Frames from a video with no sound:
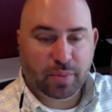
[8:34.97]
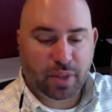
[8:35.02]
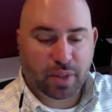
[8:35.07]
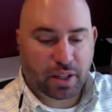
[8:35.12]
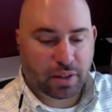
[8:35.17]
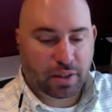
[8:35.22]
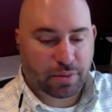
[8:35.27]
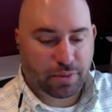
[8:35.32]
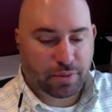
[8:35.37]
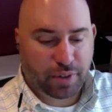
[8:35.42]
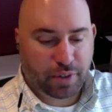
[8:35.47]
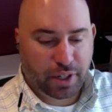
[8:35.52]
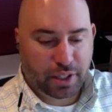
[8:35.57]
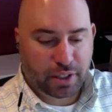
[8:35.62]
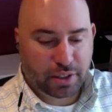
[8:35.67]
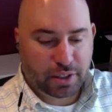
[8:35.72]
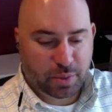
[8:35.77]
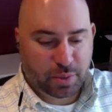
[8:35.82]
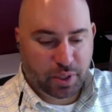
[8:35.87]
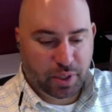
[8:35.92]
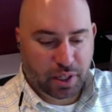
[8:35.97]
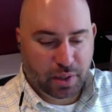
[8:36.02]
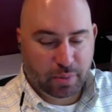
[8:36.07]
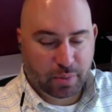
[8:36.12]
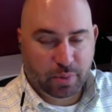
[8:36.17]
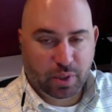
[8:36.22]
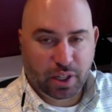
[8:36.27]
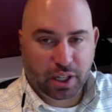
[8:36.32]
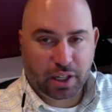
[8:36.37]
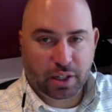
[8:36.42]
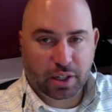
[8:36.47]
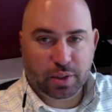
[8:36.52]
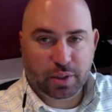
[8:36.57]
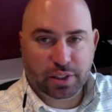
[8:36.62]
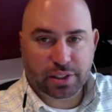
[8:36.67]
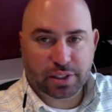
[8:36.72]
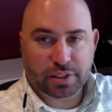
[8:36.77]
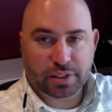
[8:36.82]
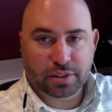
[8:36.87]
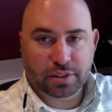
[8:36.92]
not afraid to speak up when I got a
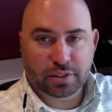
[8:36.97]
question.